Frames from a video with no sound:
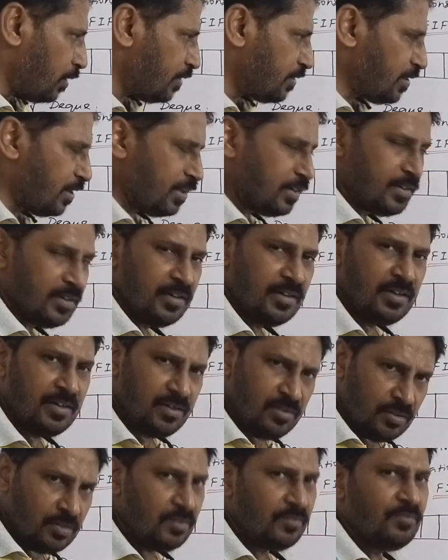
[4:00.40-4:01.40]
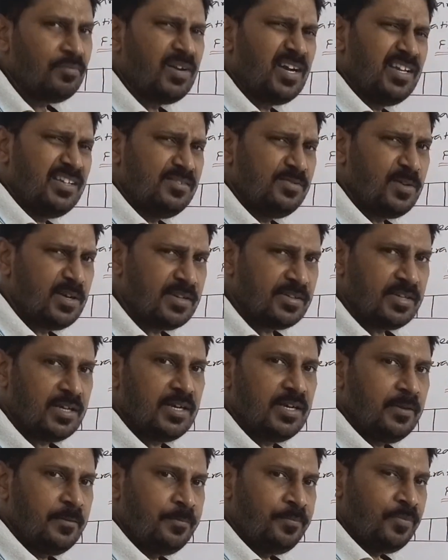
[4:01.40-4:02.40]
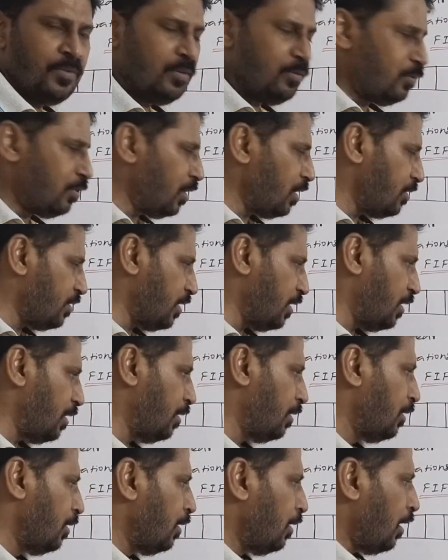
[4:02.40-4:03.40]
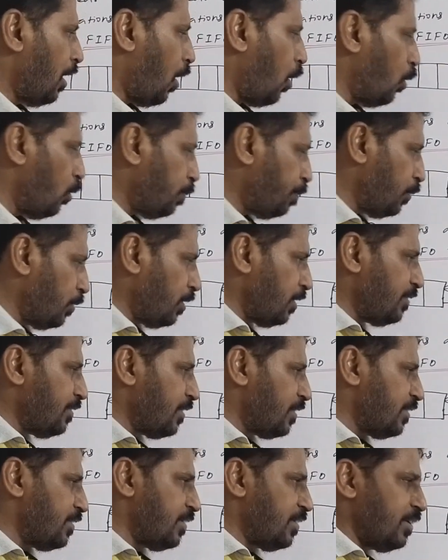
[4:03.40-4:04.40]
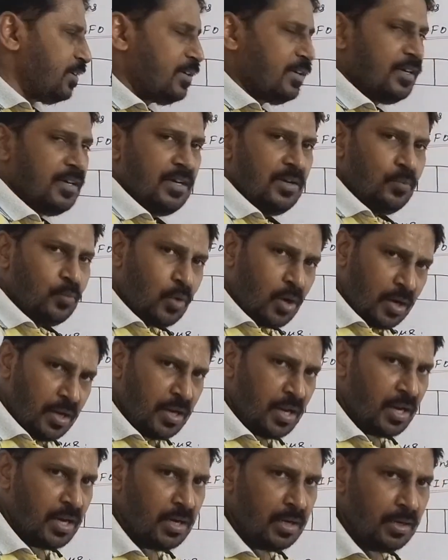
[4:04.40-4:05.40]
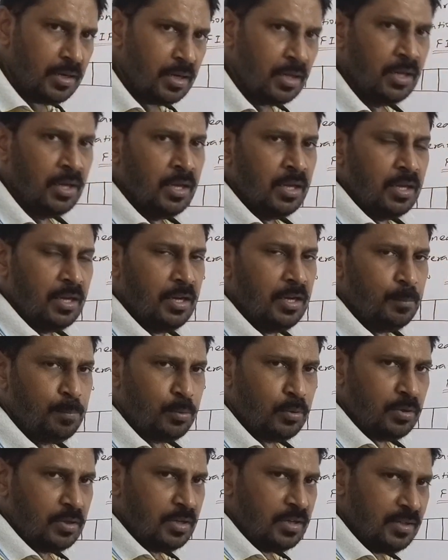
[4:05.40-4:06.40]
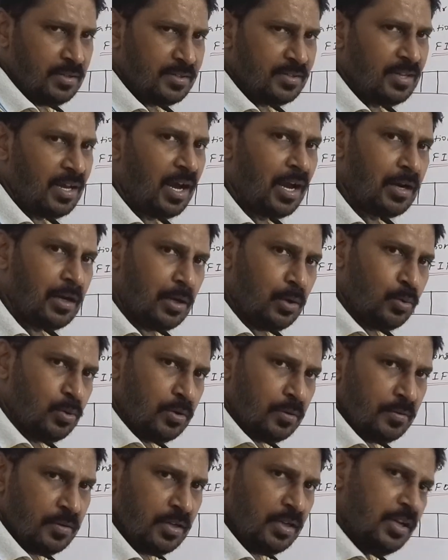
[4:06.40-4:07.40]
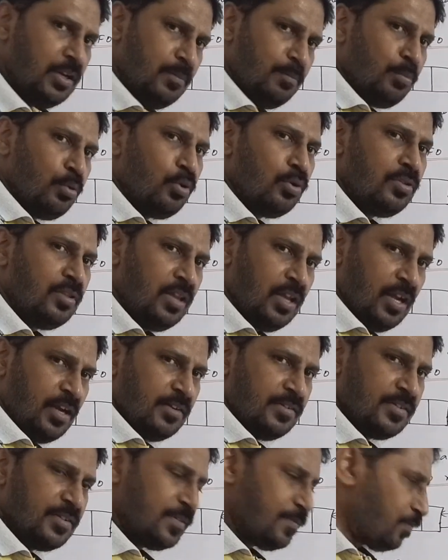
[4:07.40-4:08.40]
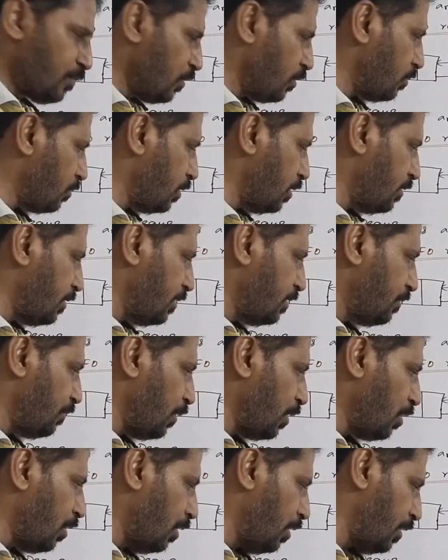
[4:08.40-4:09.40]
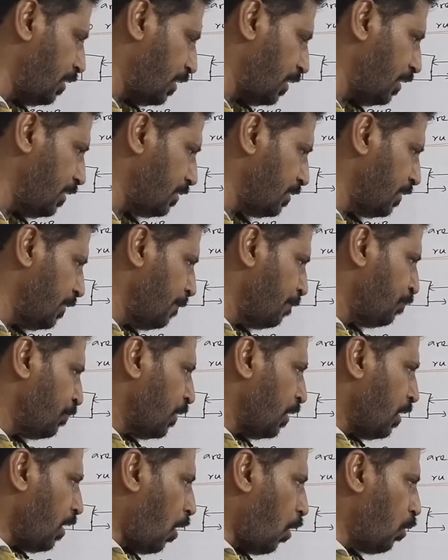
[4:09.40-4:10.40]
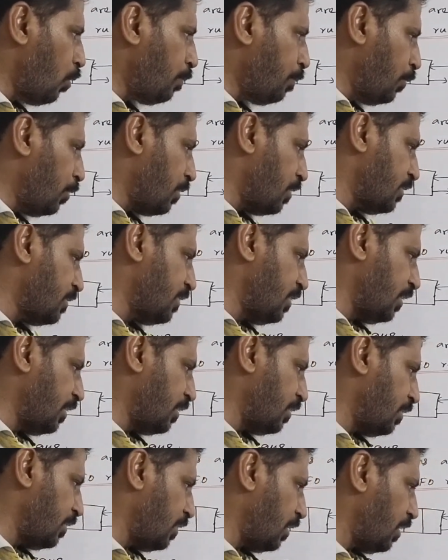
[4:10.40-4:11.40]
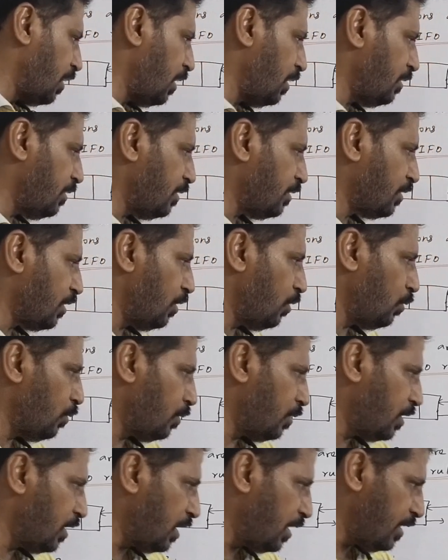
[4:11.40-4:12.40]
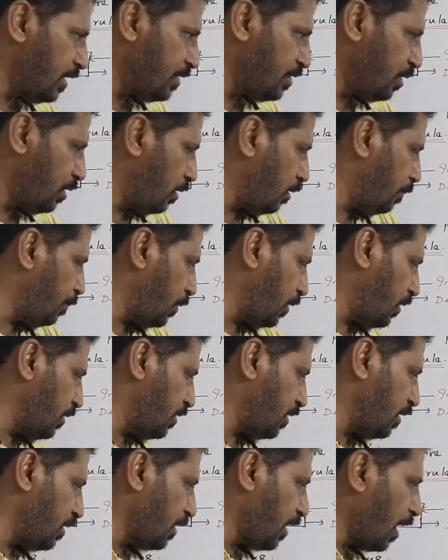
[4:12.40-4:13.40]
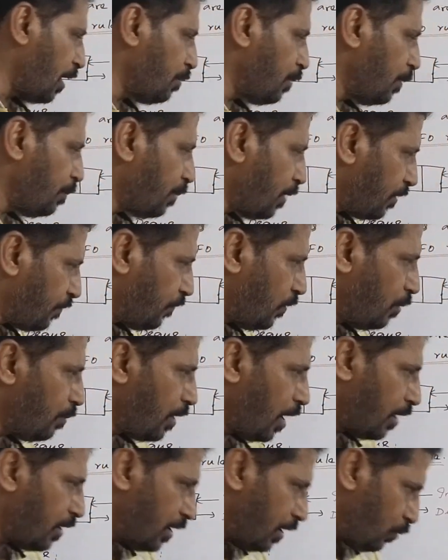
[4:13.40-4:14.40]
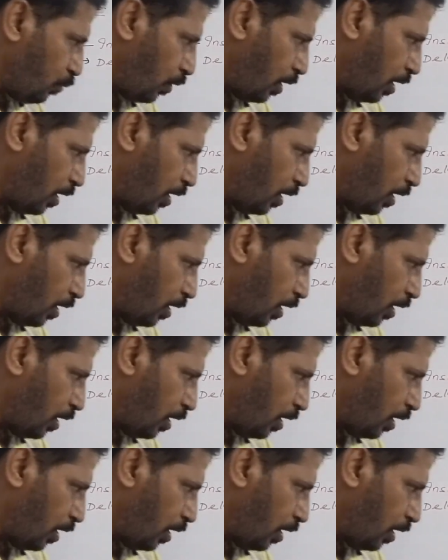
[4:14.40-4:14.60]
restricted, vice versa. What is it? Output is restricted in one end, input is allowed in both the ends. So this is, we call it as output restricted. In this queue, deletion operation can be performed at